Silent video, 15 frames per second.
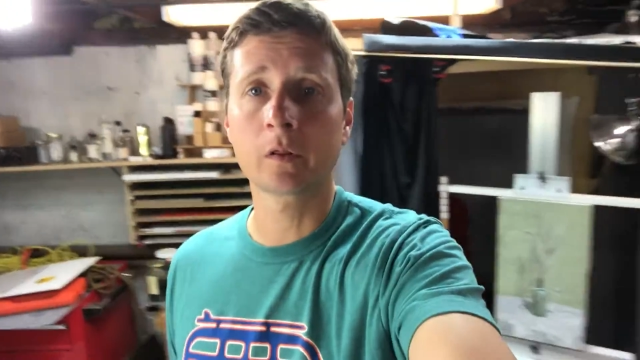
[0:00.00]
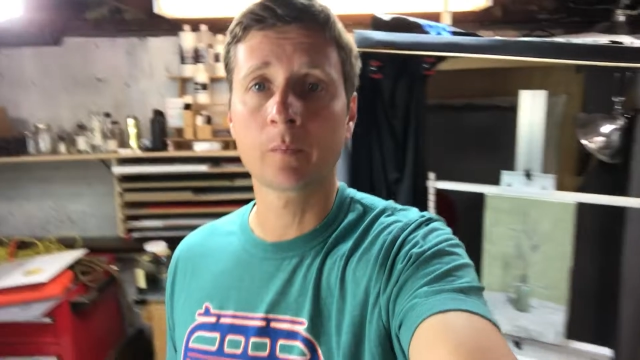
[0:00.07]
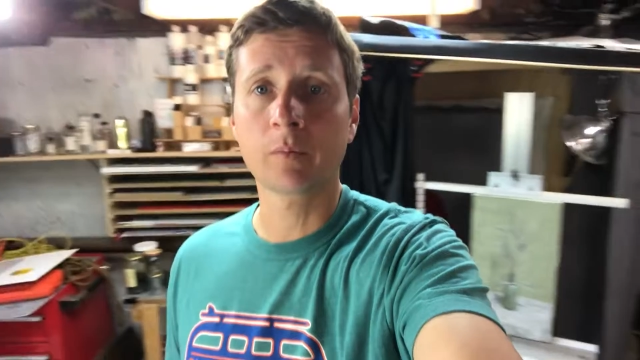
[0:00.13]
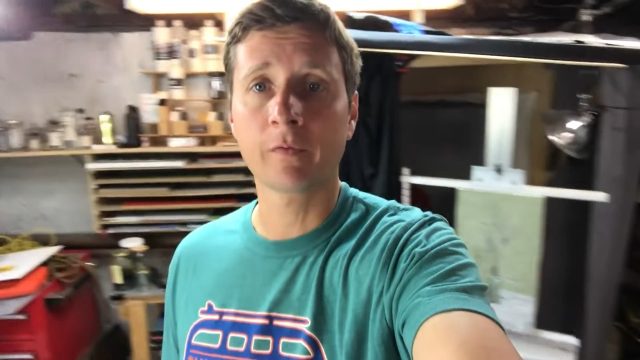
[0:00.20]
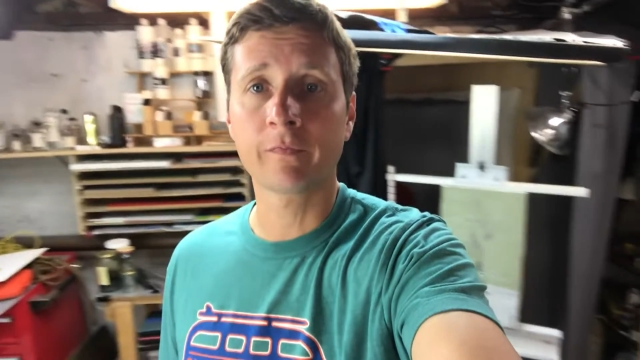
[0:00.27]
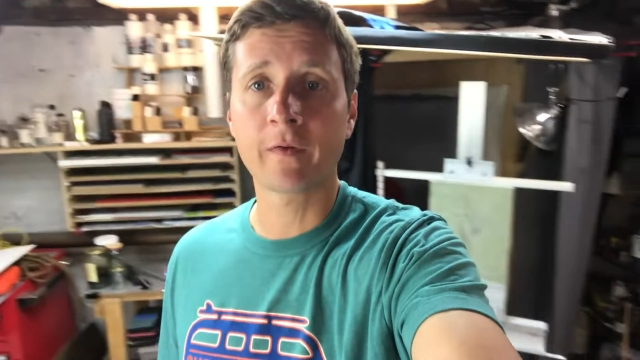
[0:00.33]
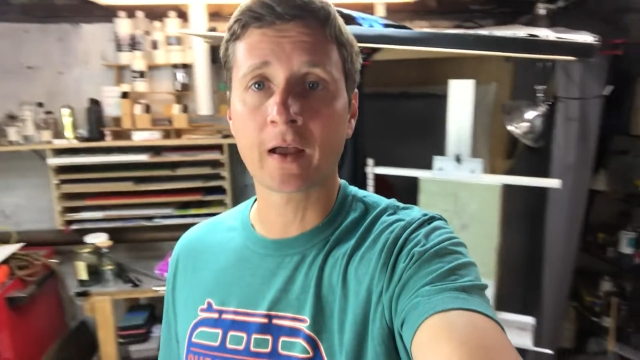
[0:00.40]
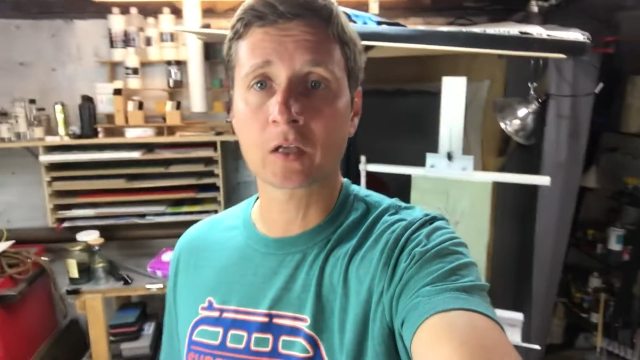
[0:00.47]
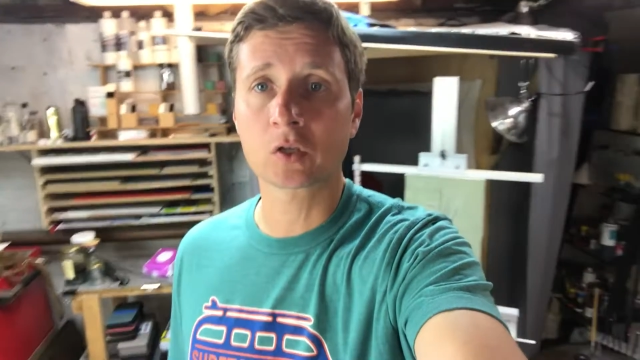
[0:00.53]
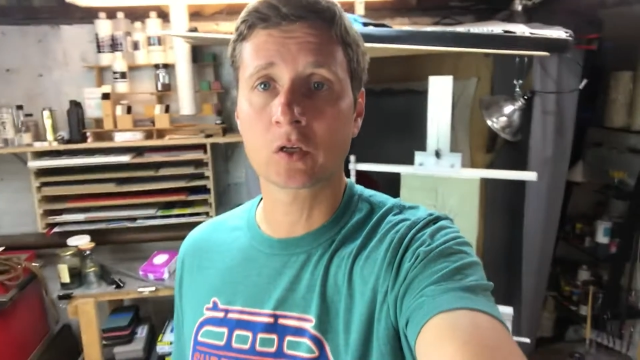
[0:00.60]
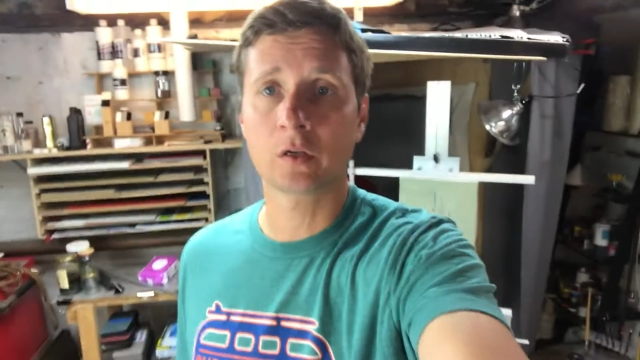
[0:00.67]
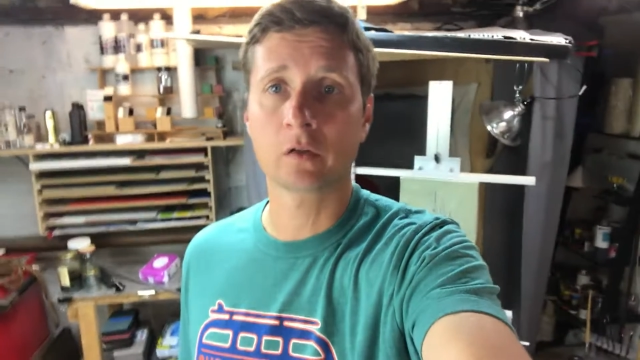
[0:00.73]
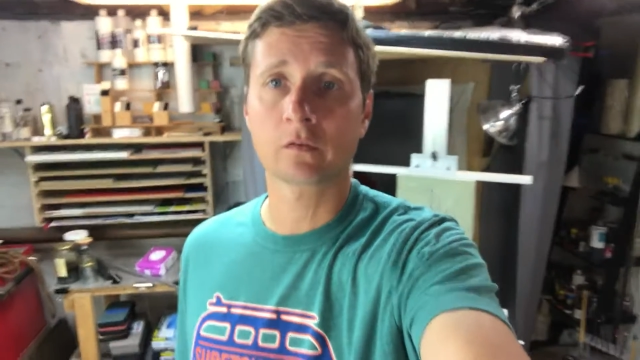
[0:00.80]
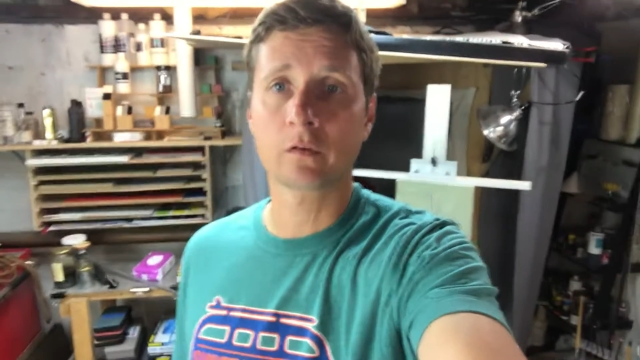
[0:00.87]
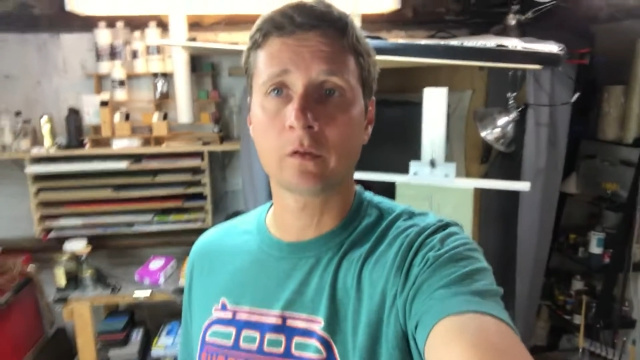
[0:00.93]
the
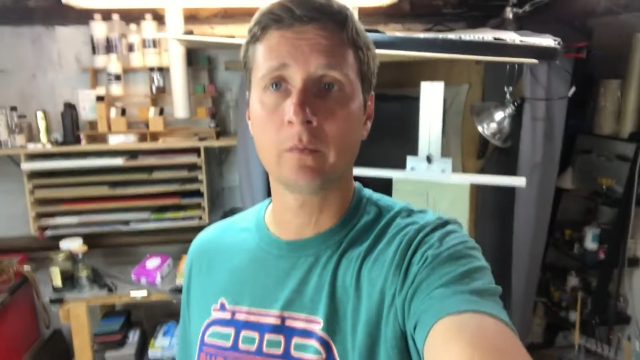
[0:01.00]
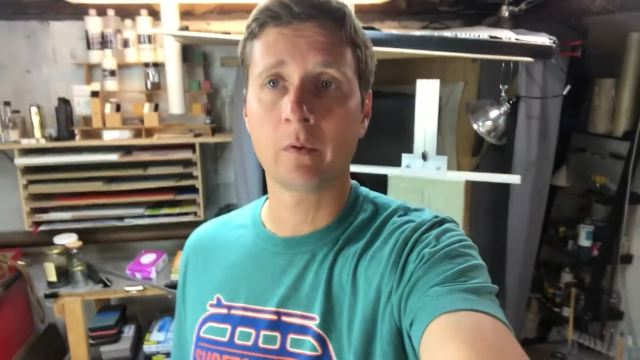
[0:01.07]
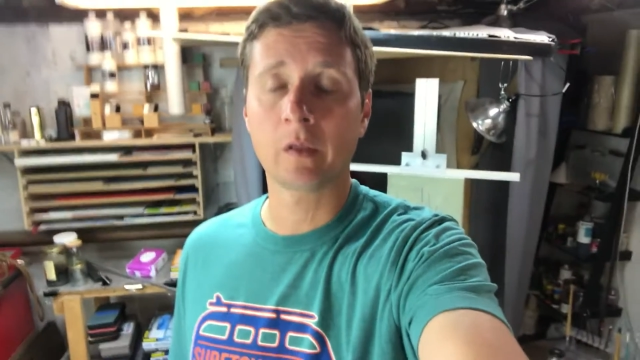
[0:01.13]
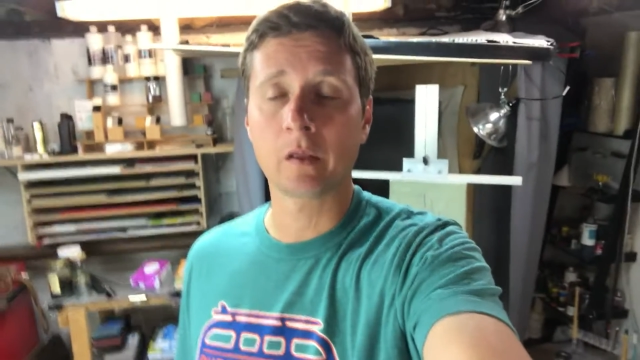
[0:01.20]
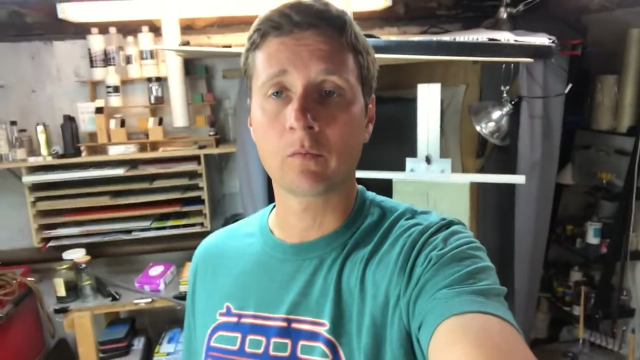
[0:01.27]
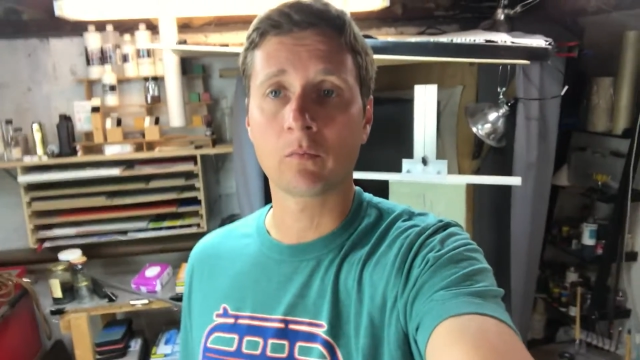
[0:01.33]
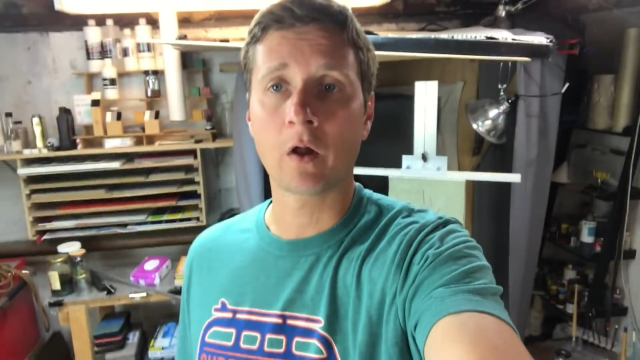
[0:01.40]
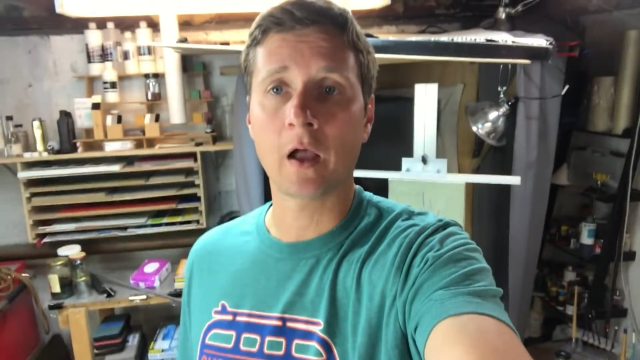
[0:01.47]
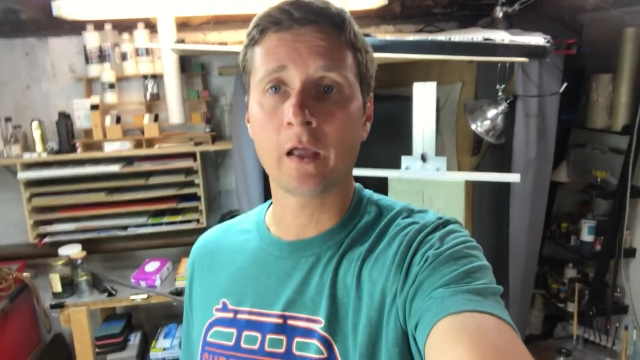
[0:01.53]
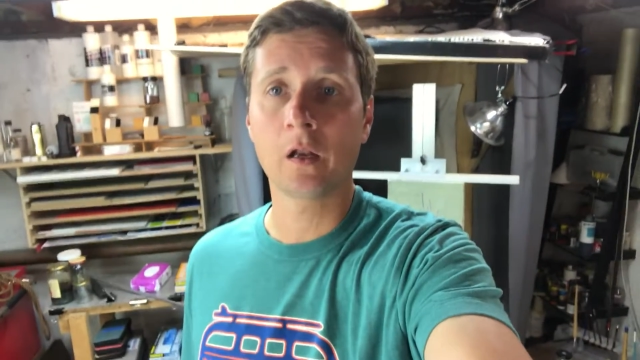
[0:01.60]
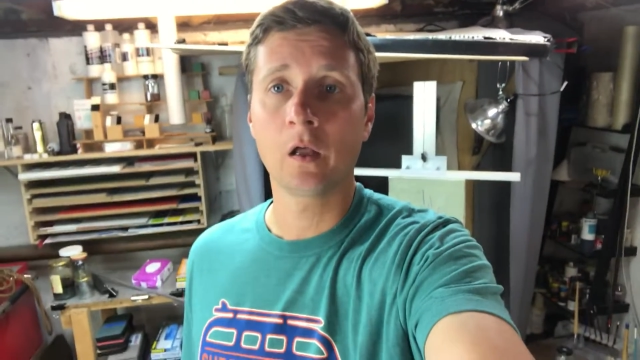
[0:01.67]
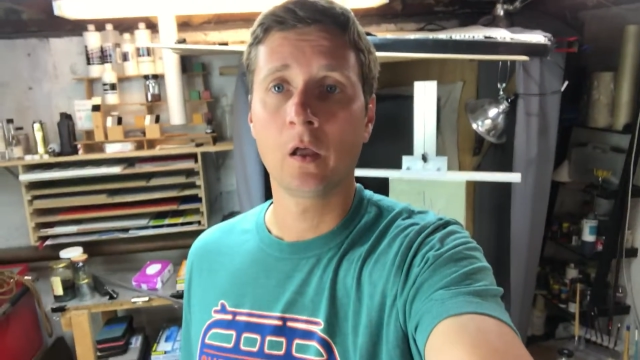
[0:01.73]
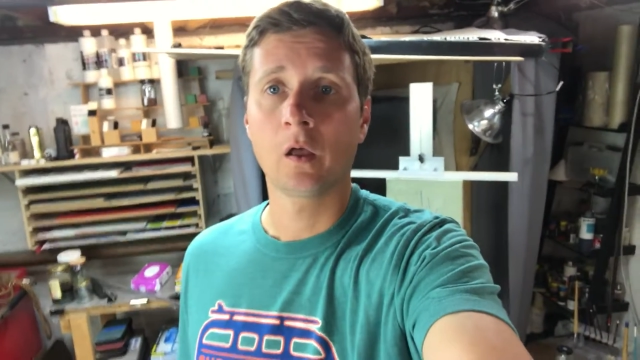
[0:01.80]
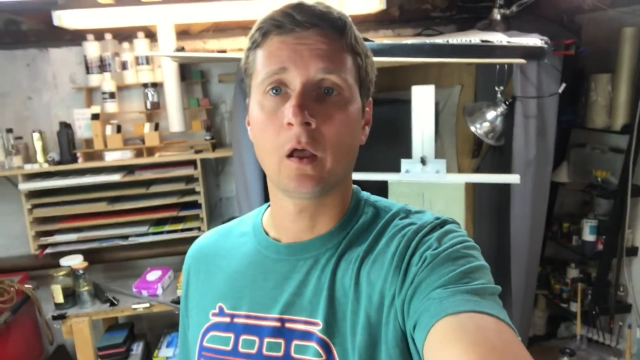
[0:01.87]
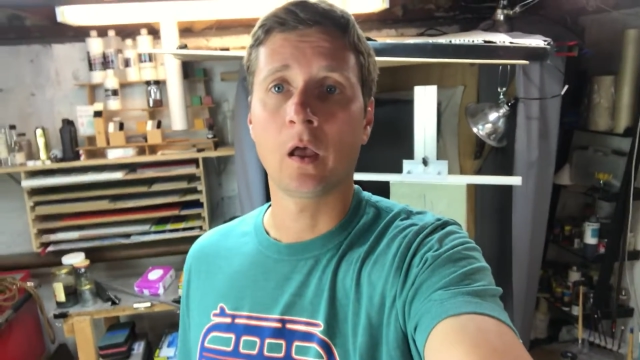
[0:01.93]
perfectionist in me, right?